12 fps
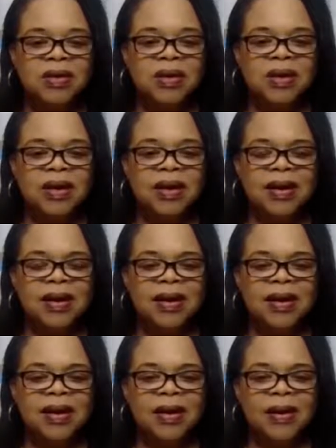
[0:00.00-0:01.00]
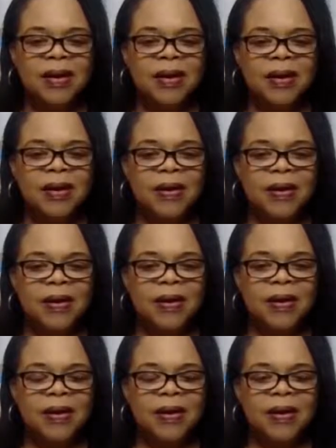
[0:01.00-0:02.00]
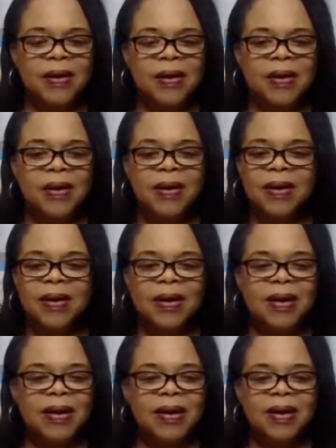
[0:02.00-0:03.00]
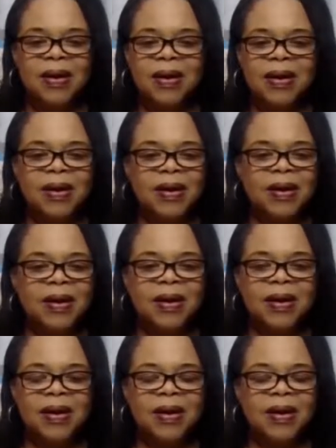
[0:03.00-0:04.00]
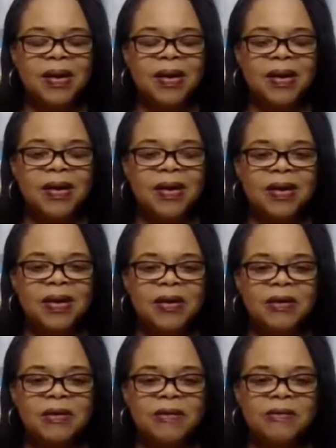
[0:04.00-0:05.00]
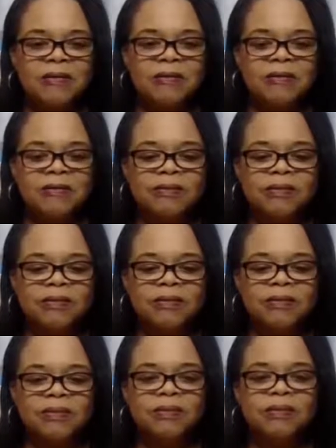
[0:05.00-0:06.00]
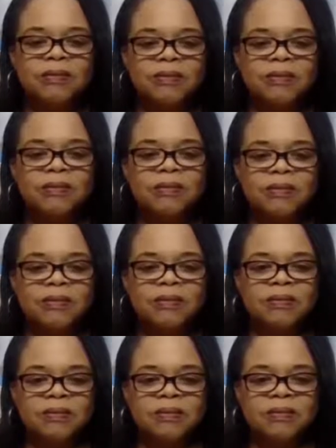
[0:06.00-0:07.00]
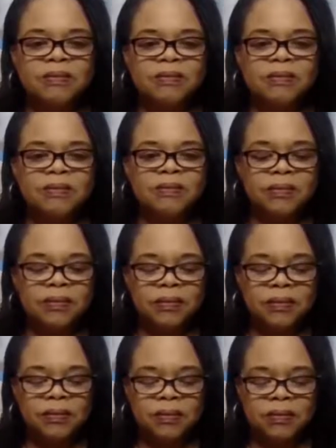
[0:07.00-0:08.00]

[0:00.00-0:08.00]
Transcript: (silent)